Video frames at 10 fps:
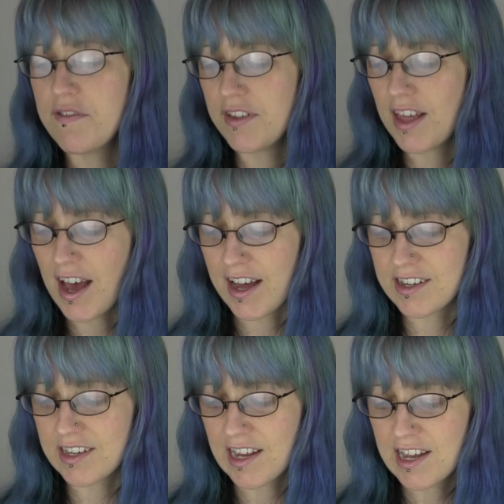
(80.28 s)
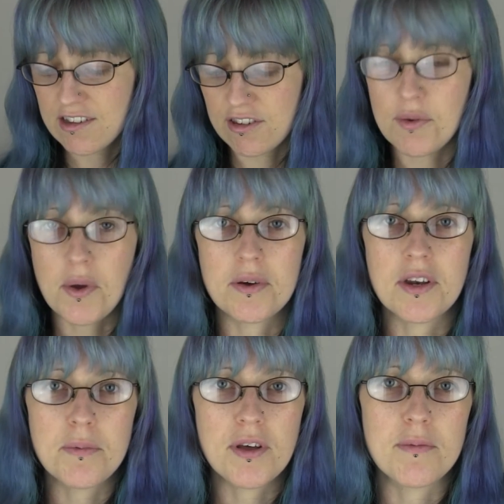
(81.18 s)
for that. So anyway, I'm going
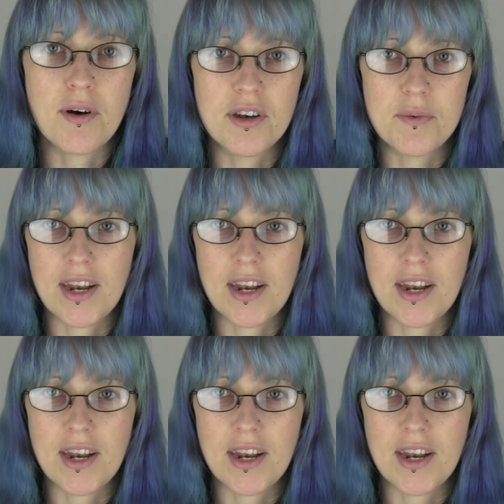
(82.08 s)
to put them on and